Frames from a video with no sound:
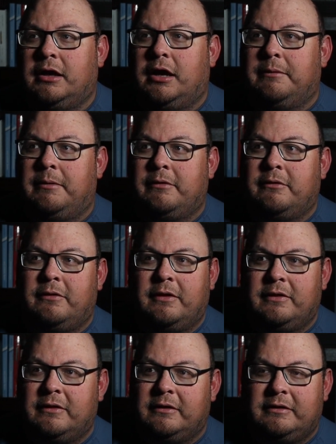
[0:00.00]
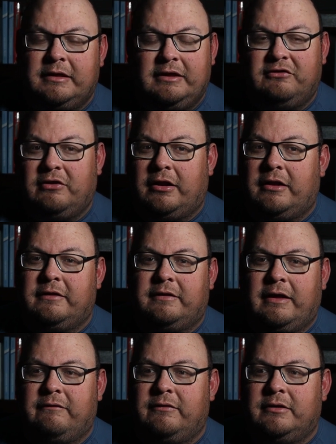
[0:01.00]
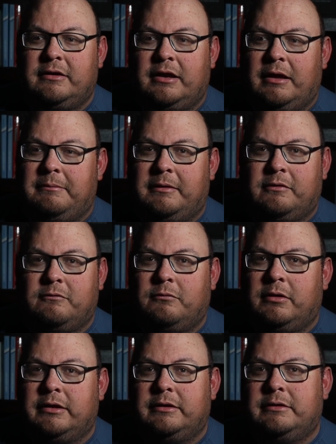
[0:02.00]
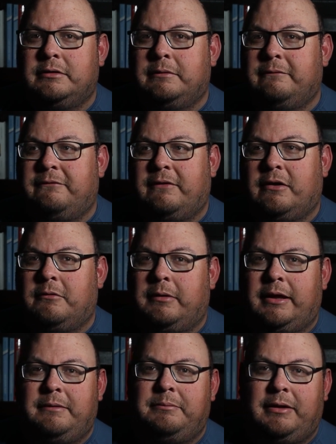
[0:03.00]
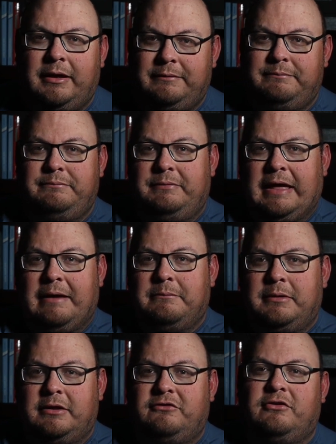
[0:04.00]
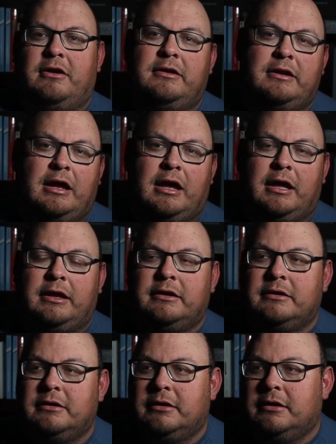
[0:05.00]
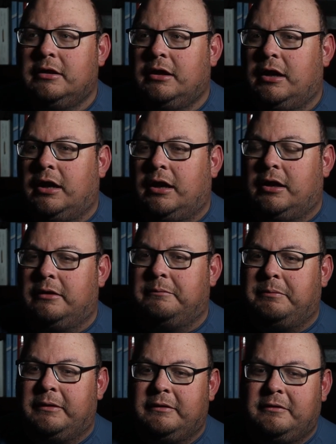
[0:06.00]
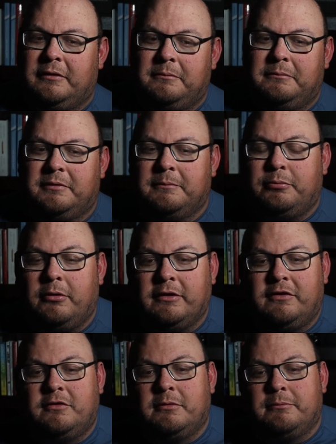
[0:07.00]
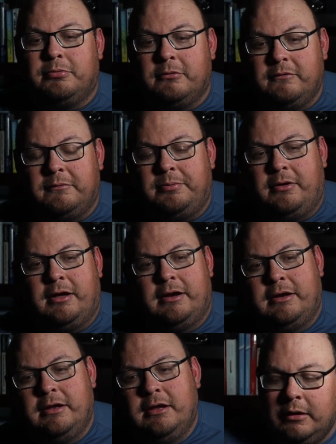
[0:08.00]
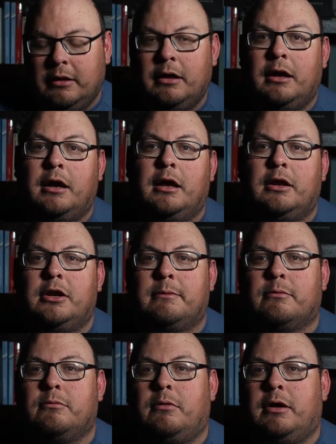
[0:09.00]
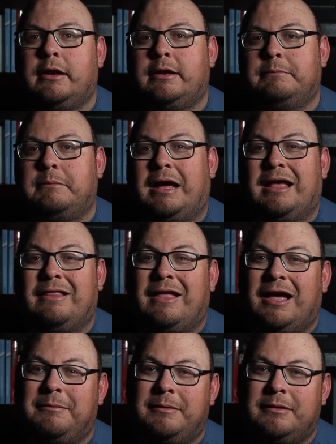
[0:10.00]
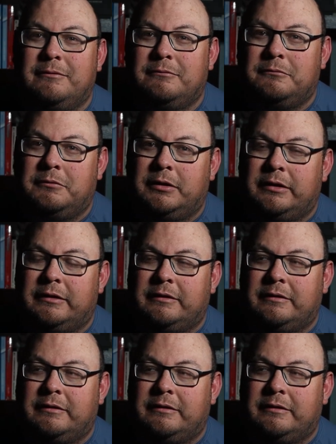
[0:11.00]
Other than the tee shot on 7, I missed one fairway by that much on 9. But some points to improve upon. Number one, my alignment was